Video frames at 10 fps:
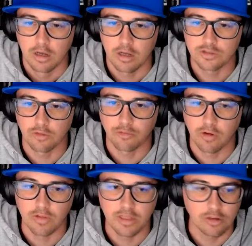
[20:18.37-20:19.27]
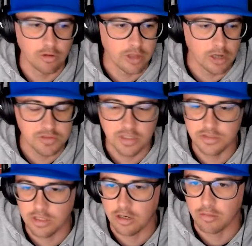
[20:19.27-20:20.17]
Also, for everything during the off
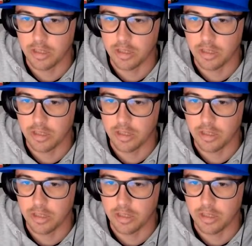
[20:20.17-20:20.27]
season here,